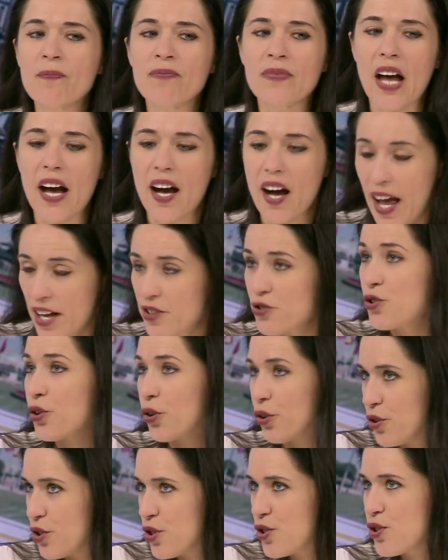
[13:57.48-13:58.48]
uh, and
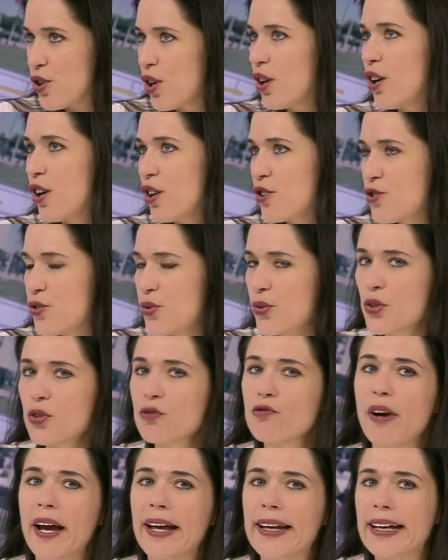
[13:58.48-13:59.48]
Turks uh, to
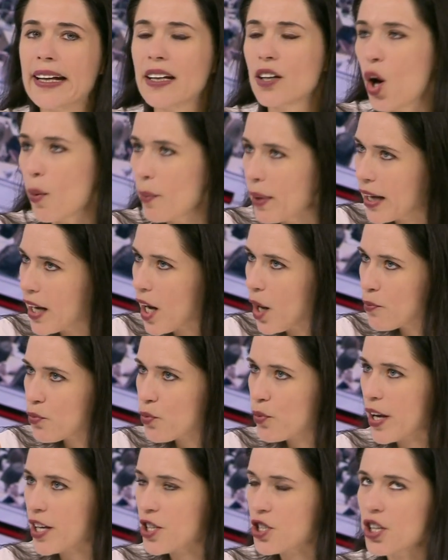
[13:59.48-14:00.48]
Ukraine, economic
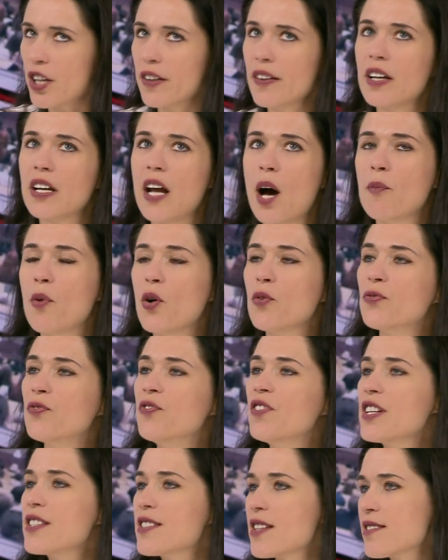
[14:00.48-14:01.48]
cooperation, the number of
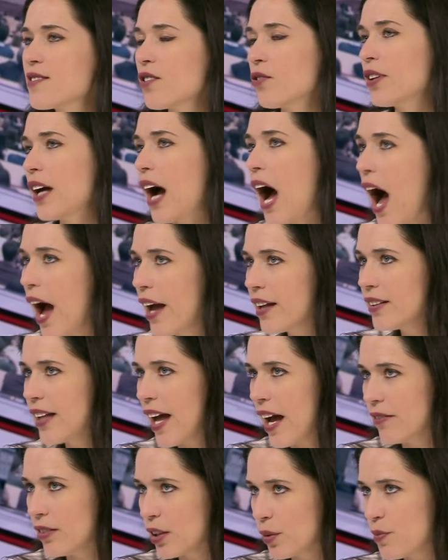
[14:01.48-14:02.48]
visits on the high
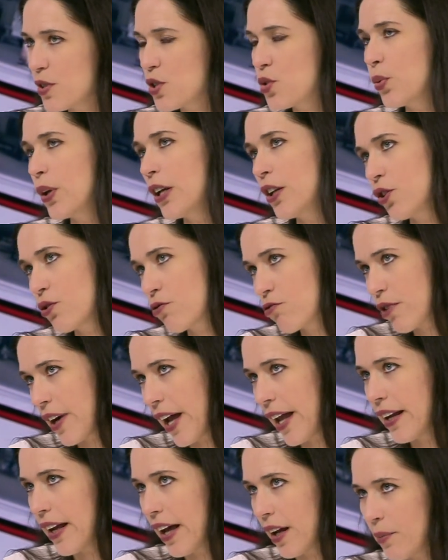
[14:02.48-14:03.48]
level between
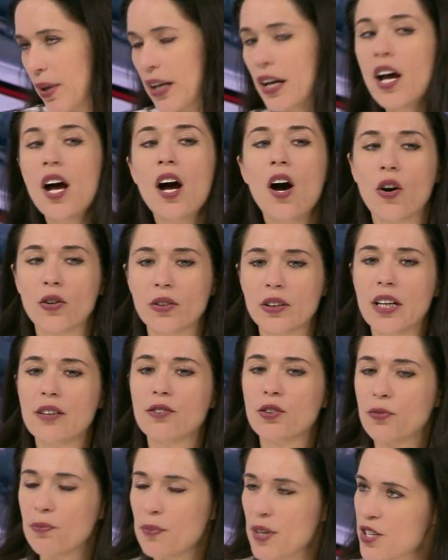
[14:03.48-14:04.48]
Ukraine, I mean on the
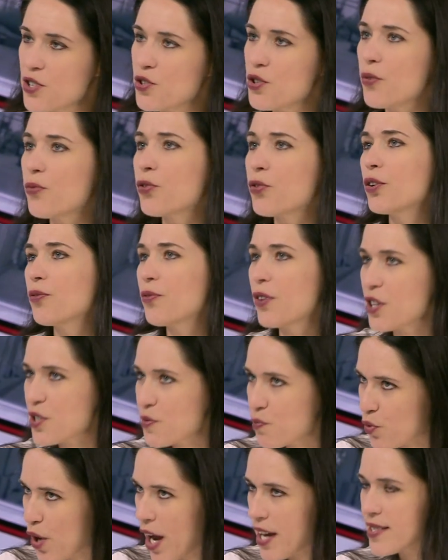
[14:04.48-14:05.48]
level of Ministry of
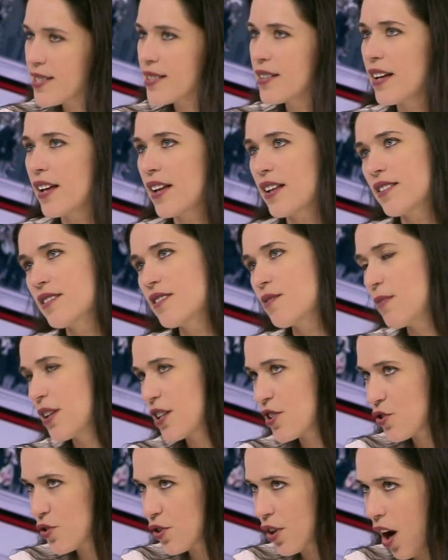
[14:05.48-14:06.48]
Affairs President,
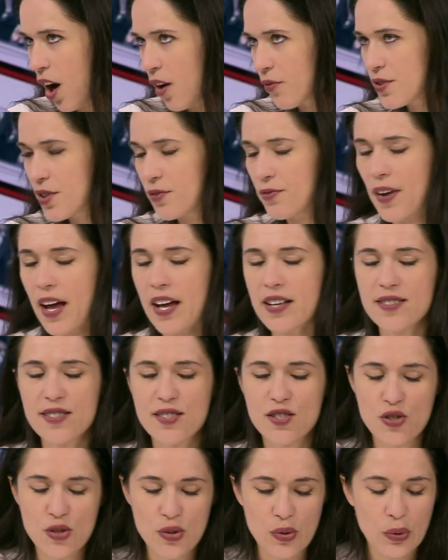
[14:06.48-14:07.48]
Ministry of
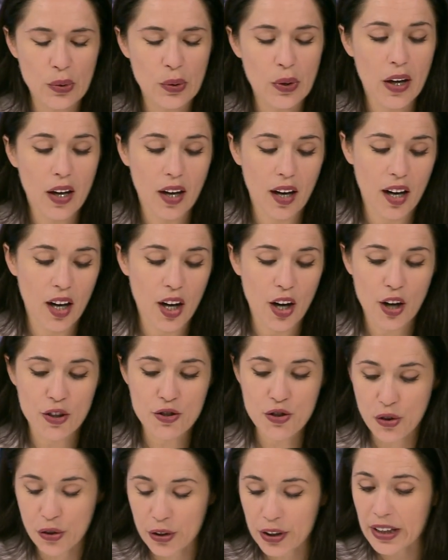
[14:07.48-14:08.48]
Defense to uh,
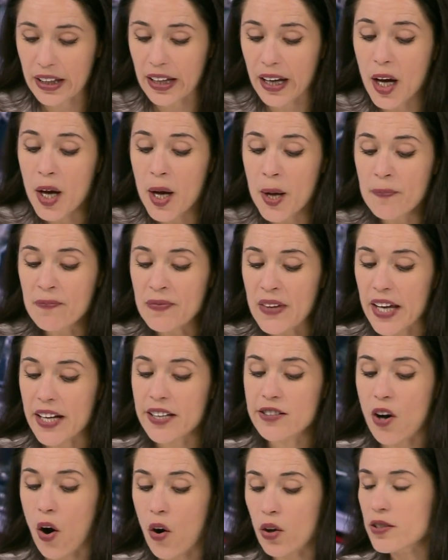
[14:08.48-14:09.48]
Turkey.
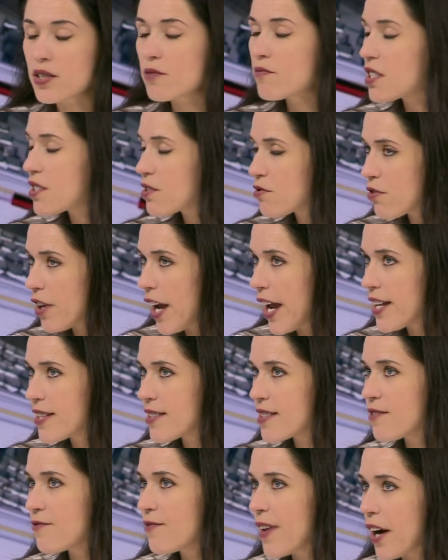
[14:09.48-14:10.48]
It all
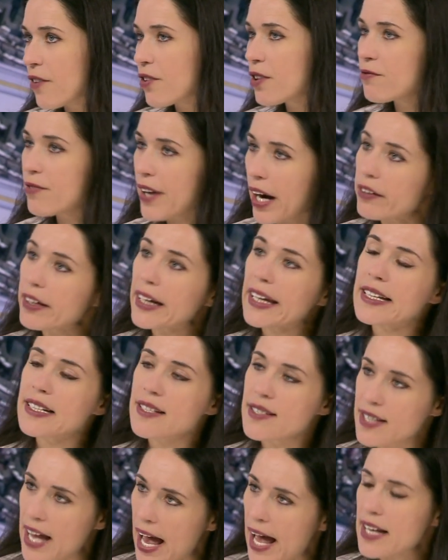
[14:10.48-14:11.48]
demonstrates very, very
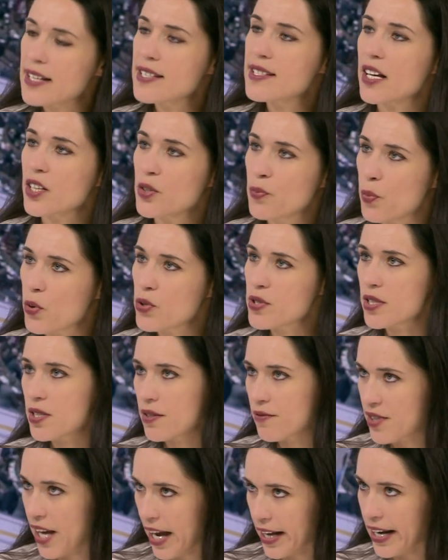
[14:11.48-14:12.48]
intense and
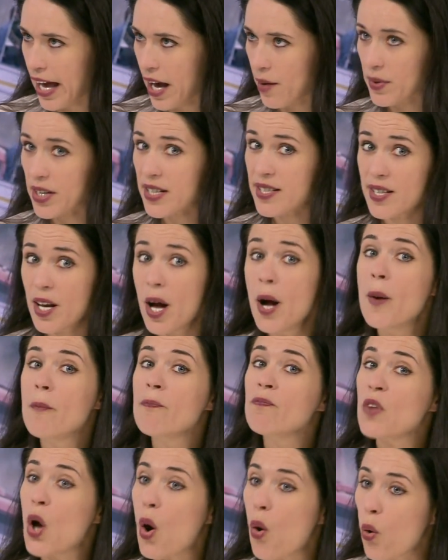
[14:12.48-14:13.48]
positive dynamics.
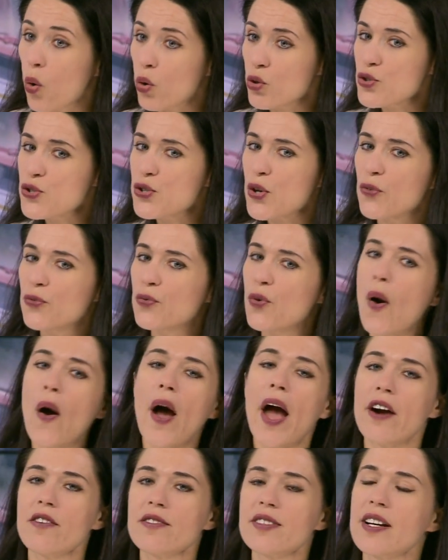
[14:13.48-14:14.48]
Also, for
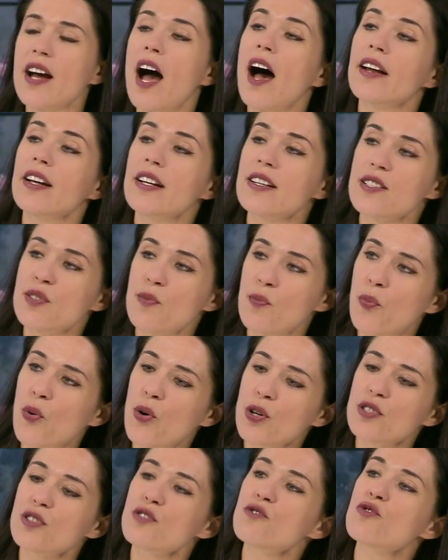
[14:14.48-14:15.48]
Erdogan, it is
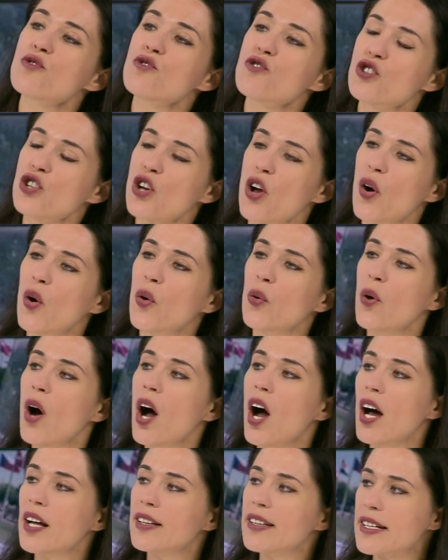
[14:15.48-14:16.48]
important to show
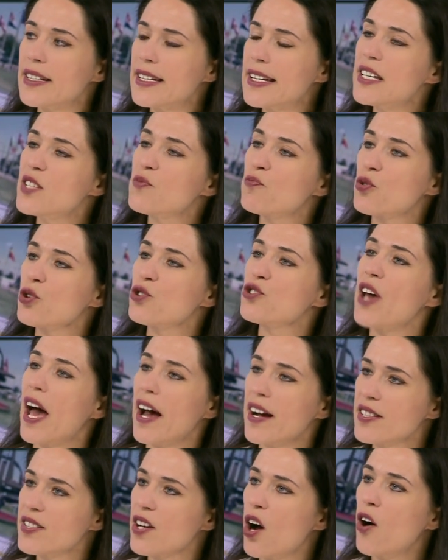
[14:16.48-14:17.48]
that he's
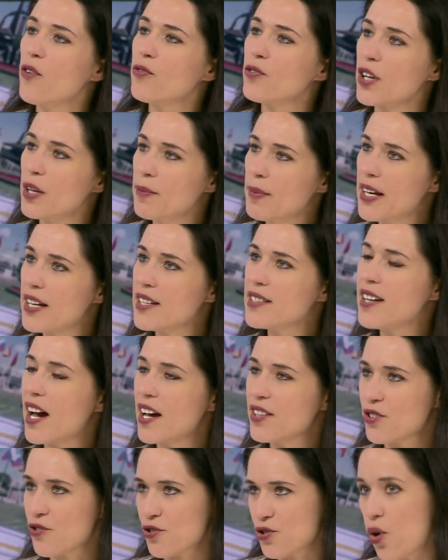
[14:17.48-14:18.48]
protector of Crimean
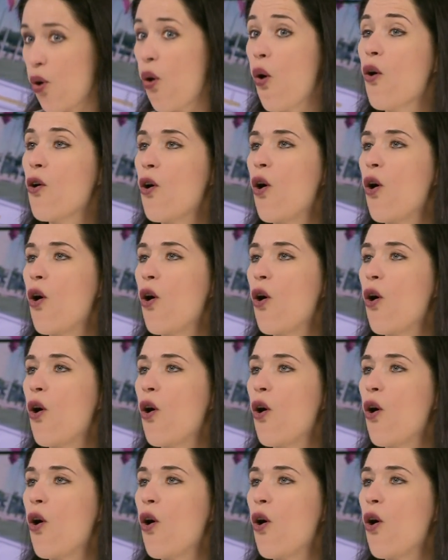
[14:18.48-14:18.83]
Tatars, or, or